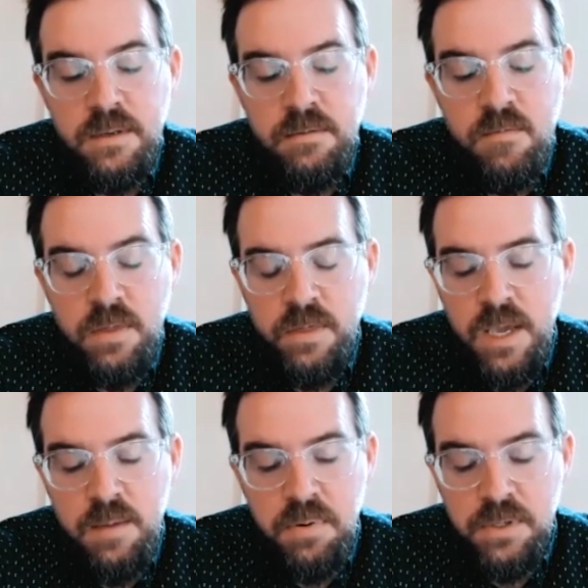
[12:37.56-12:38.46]
what
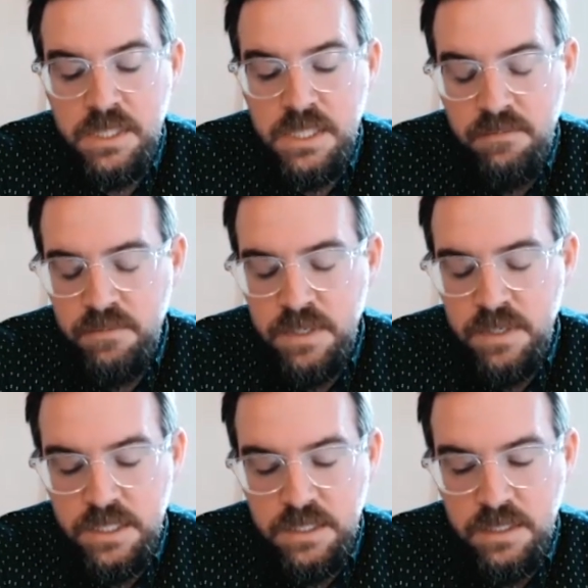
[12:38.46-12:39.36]
they perceived
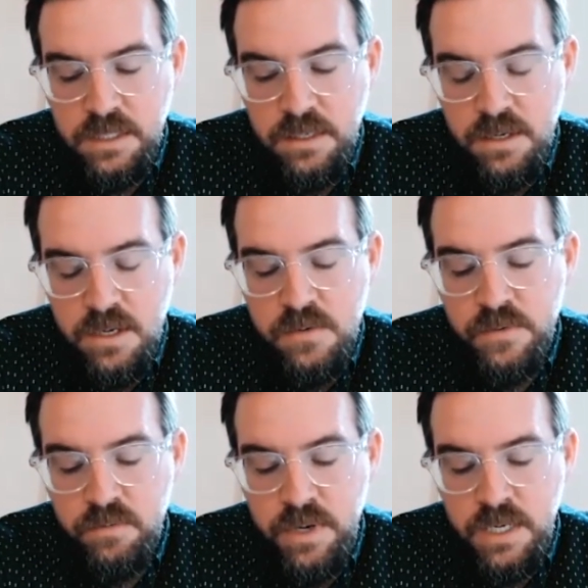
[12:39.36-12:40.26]
as
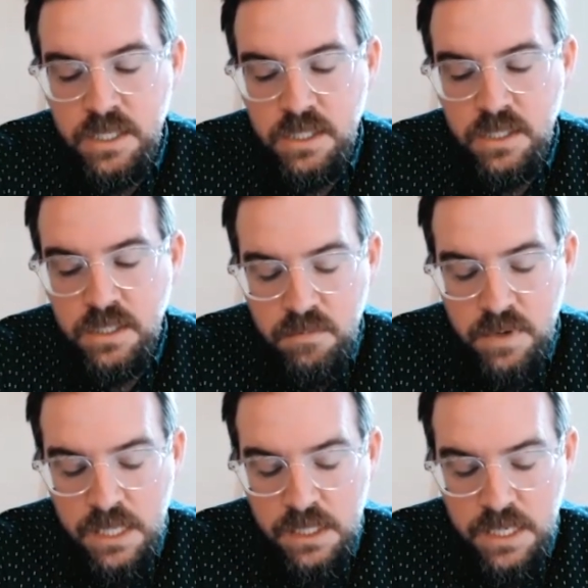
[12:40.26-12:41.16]
overreach, when
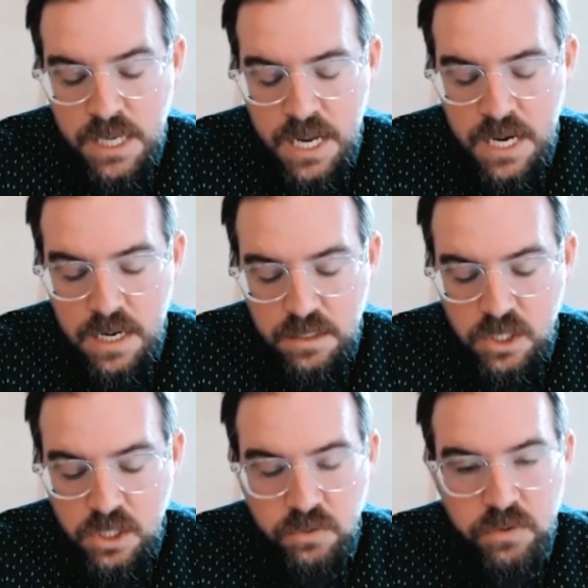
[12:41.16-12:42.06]
I look at
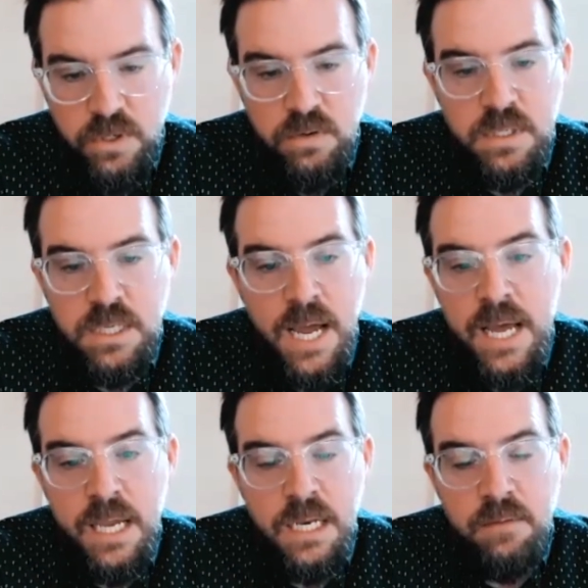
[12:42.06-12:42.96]
children who
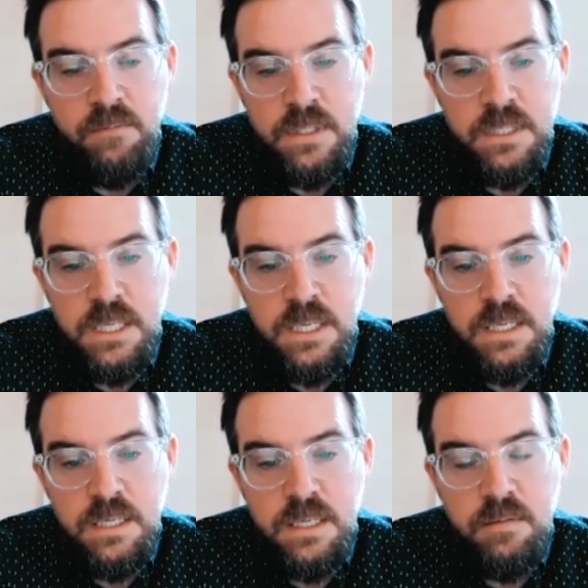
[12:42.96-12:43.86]
die in infancy
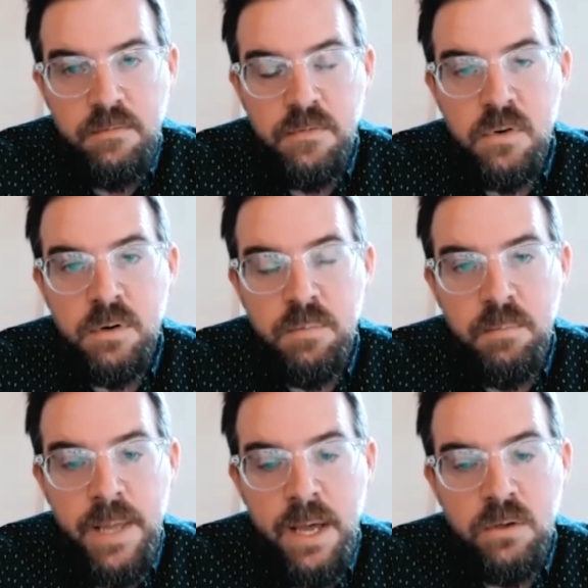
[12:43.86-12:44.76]
for
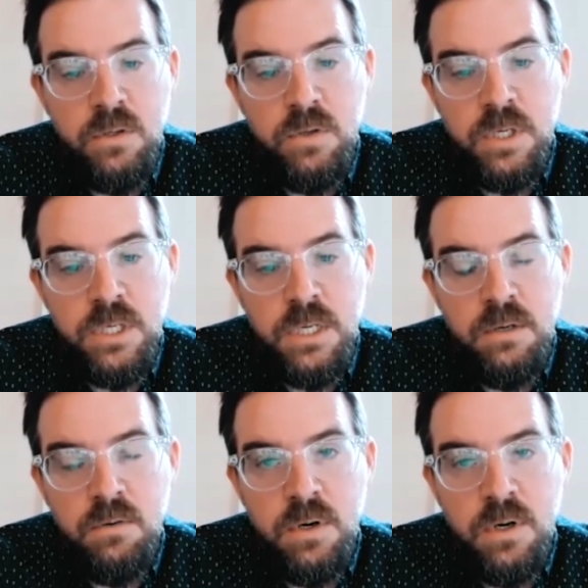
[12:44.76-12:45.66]
malnutrition
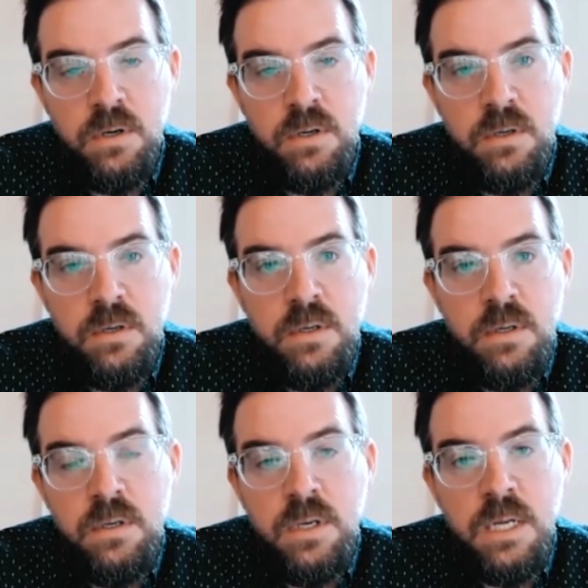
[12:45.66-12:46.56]
or
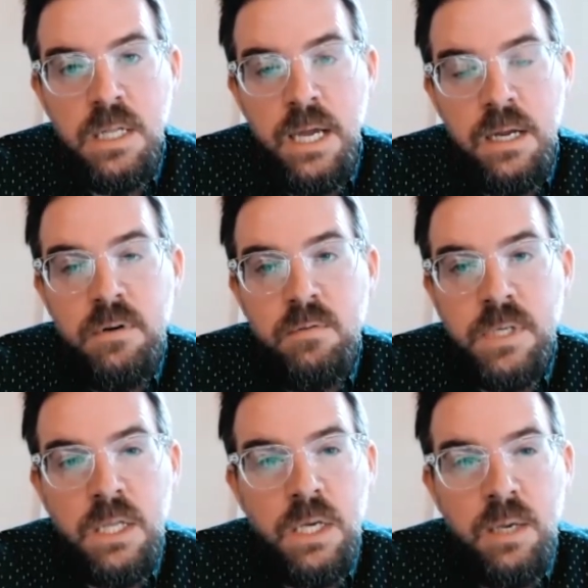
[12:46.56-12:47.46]
neglect, when I
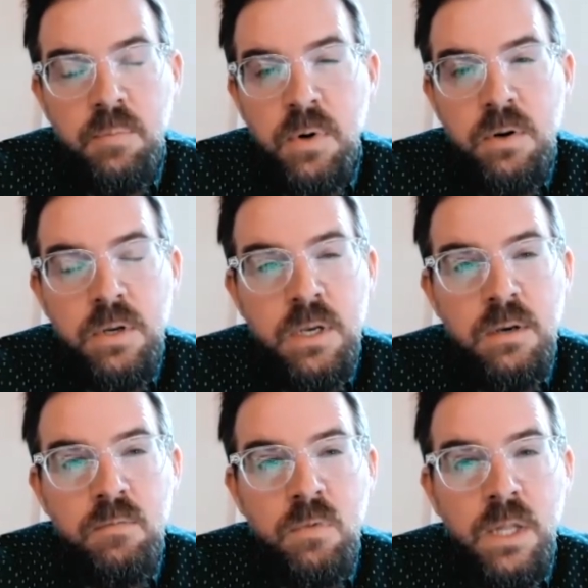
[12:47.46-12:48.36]
look at
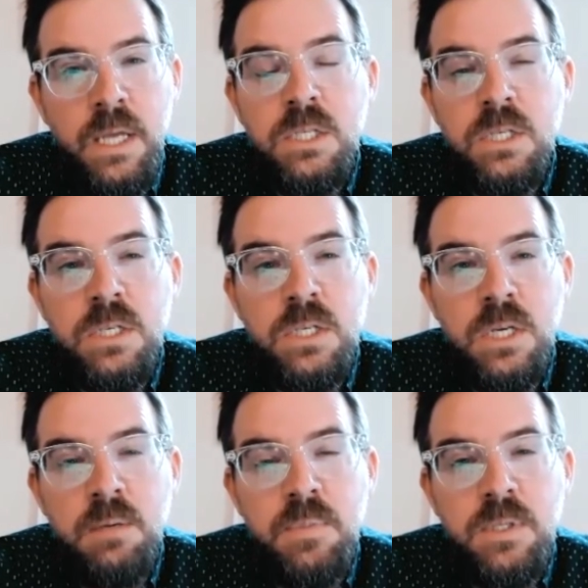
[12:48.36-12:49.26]
broken
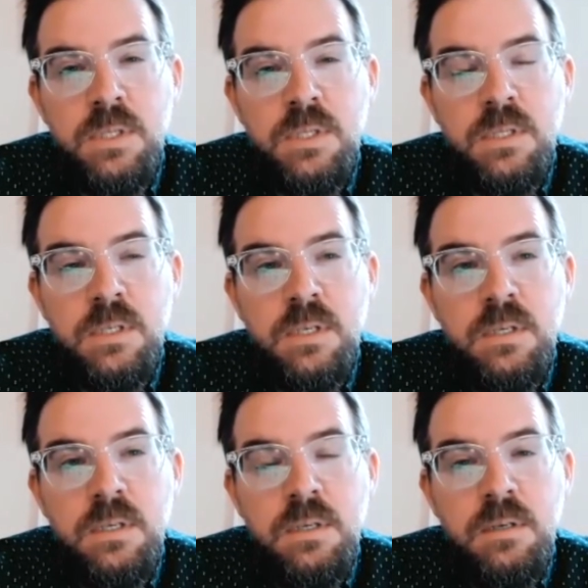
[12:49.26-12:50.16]
relationships,
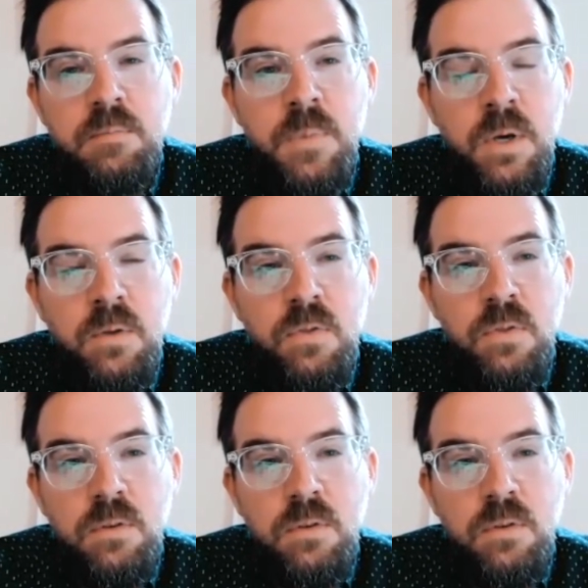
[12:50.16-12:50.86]
both